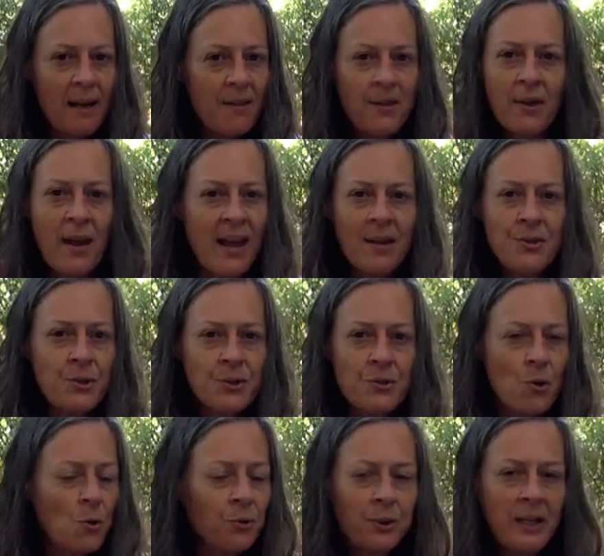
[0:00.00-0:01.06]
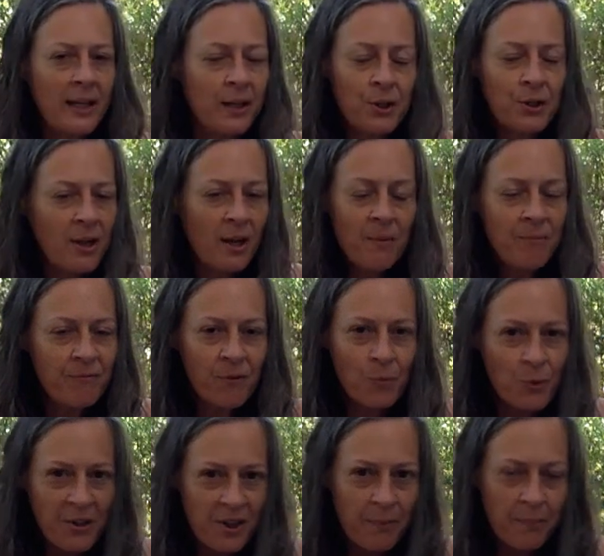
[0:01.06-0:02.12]
The answers only could come from
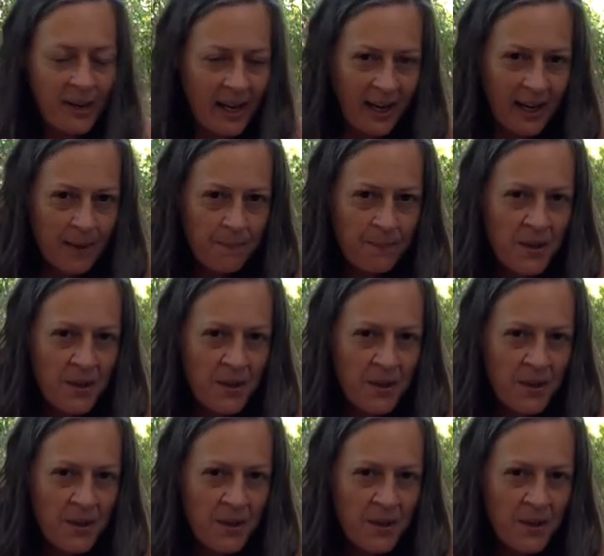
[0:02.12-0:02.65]
within me,